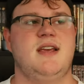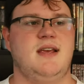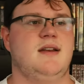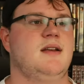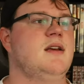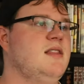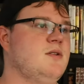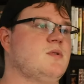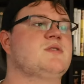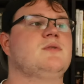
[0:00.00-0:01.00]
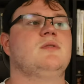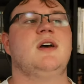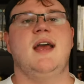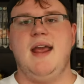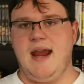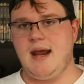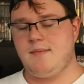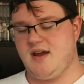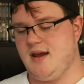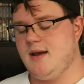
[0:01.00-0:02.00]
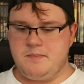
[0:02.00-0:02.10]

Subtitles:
in the original anime.